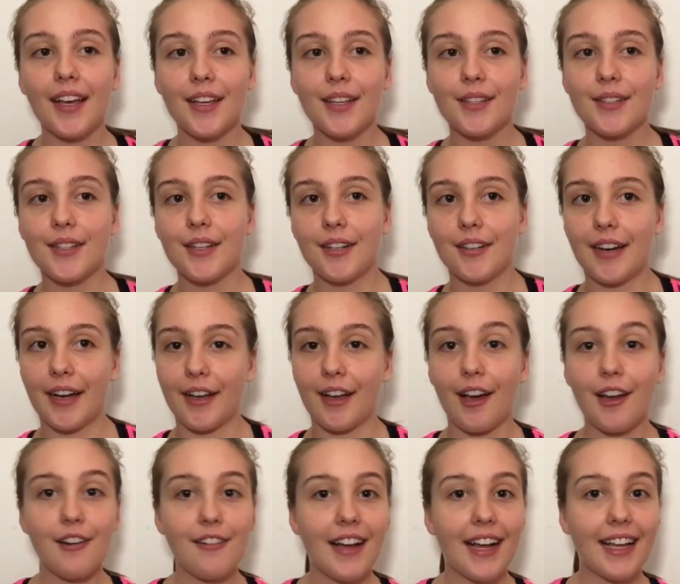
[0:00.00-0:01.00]
So I
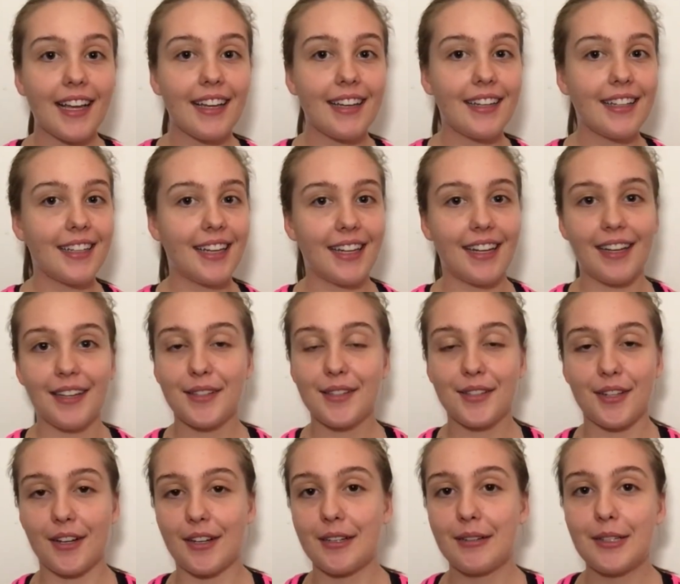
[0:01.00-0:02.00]
got a racket and I
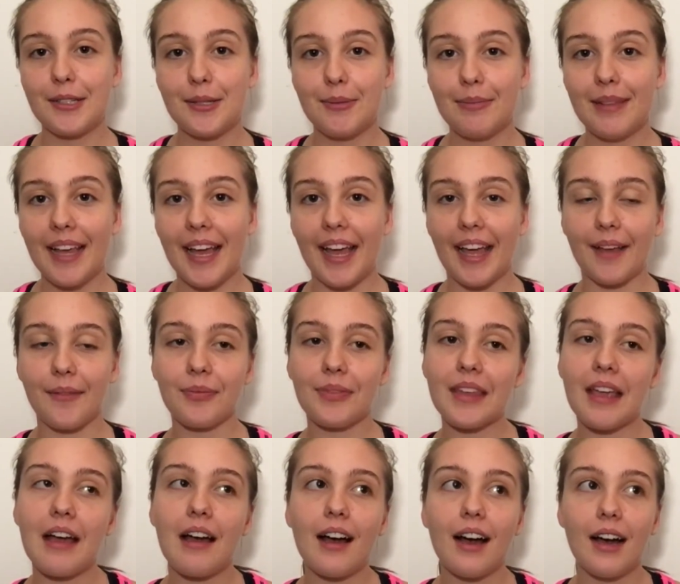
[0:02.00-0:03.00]
started to play.
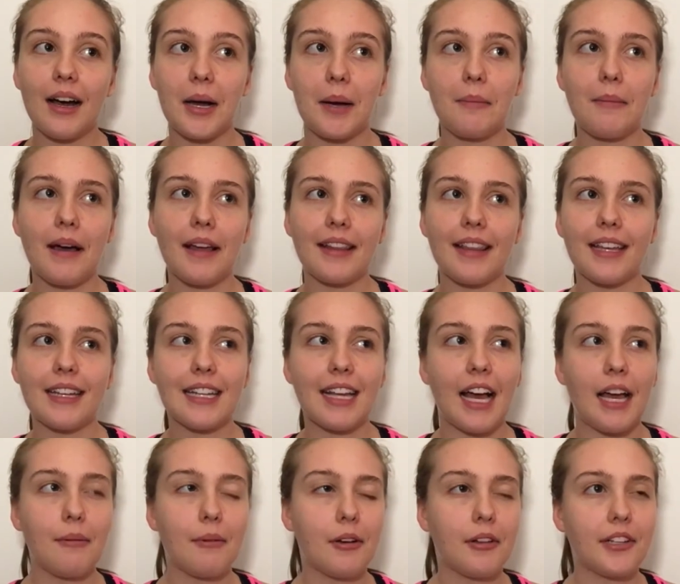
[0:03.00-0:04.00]
At that
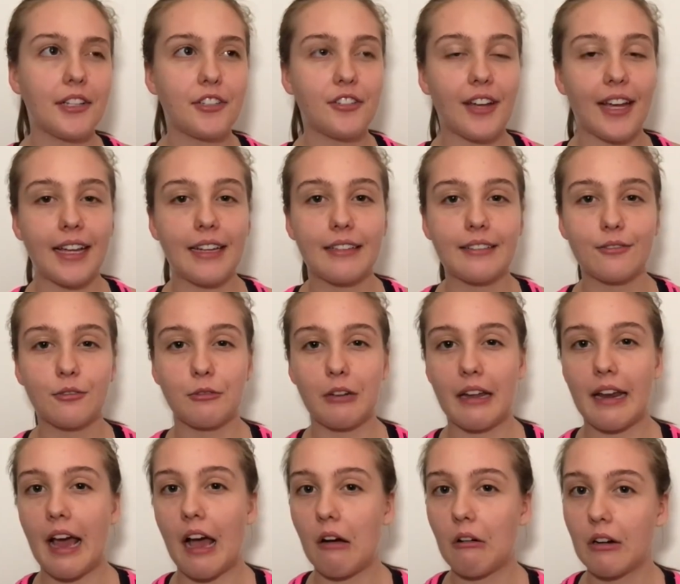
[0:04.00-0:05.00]
time I only trained
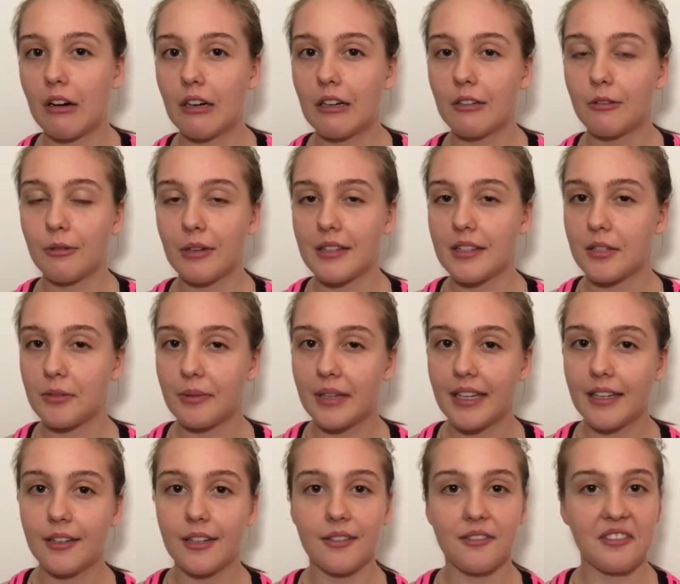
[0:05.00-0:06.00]
1 hour once a
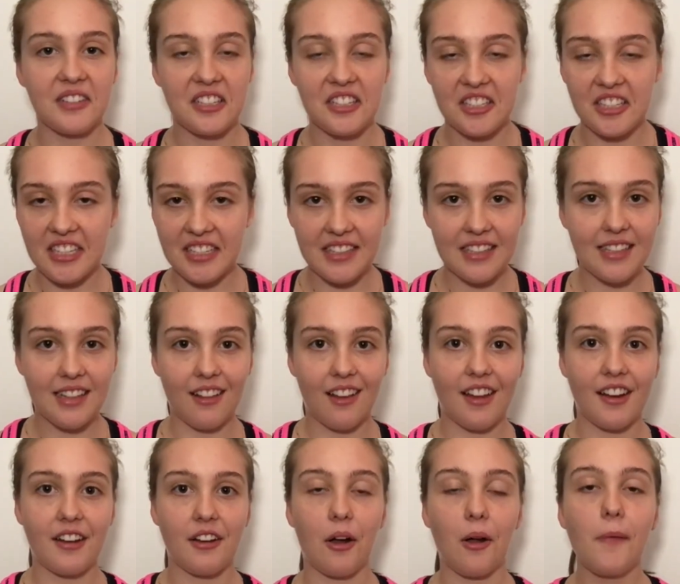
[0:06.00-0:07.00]
week, which isn't a
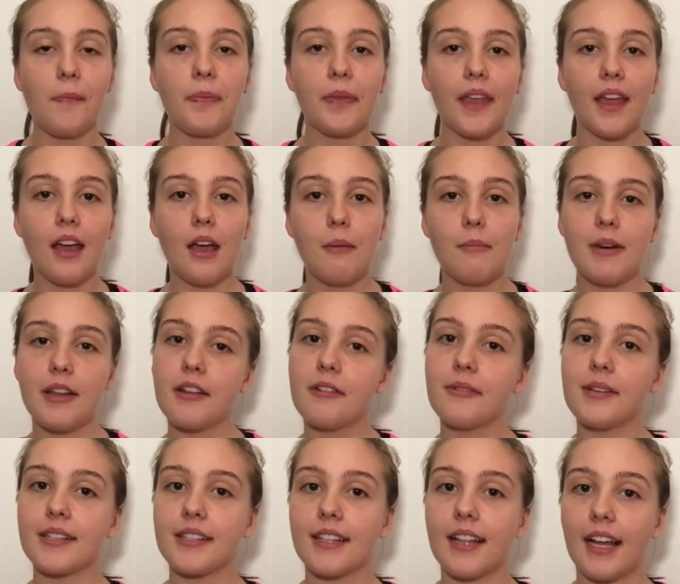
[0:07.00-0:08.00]
lot at all, but it
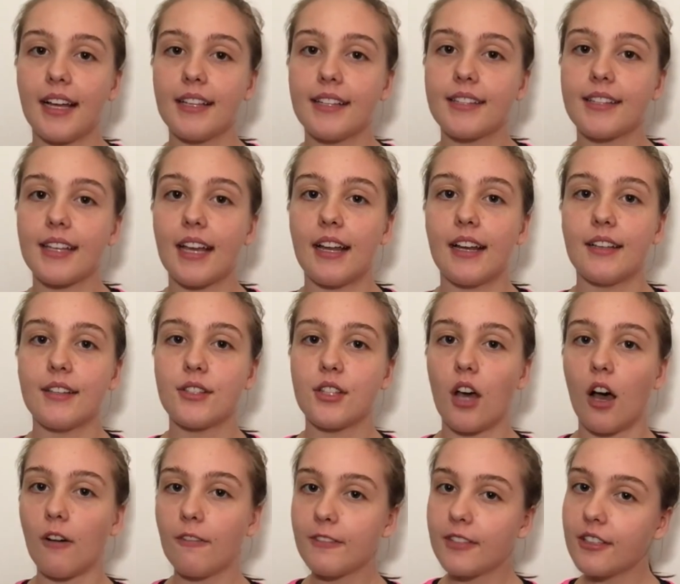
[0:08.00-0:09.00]
was a nice kind of
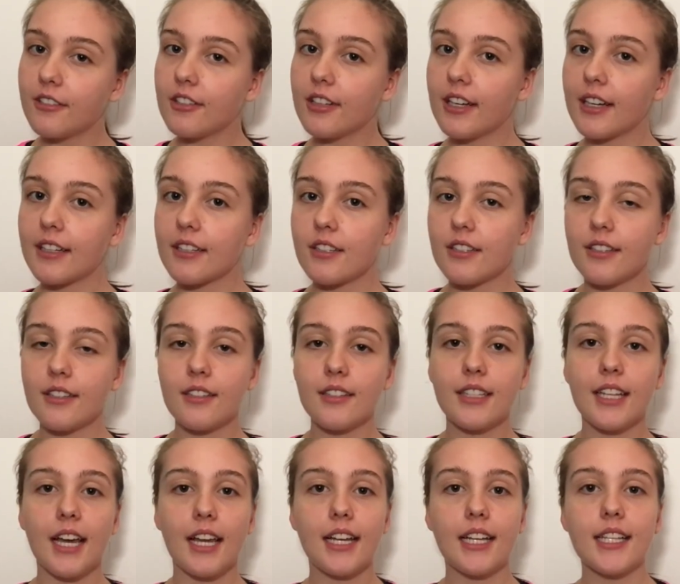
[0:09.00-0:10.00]
soft introduction to
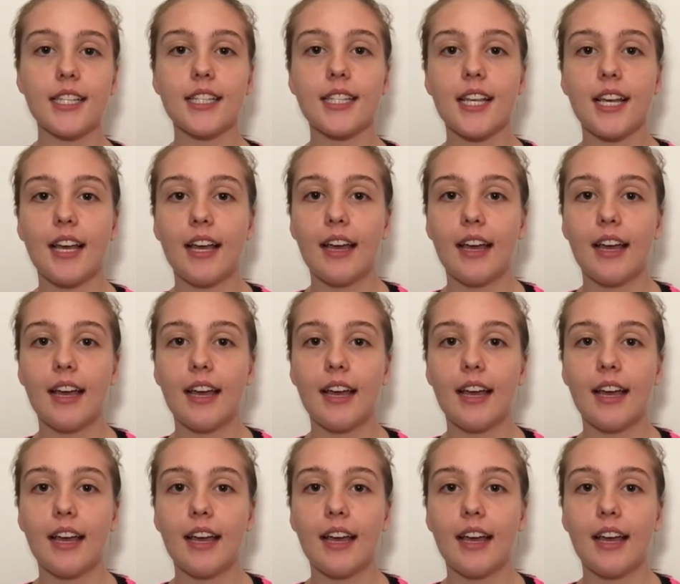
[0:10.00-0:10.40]
tennis